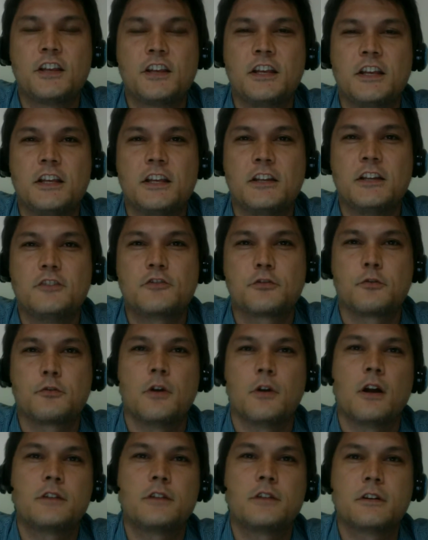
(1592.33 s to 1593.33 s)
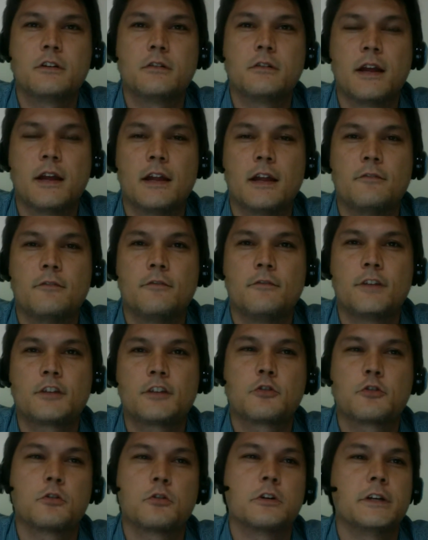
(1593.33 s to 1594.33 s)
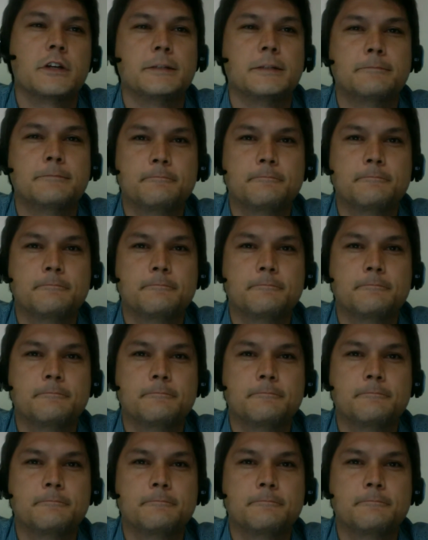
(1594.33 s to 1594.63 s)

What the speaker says: in Toronto and Victoria.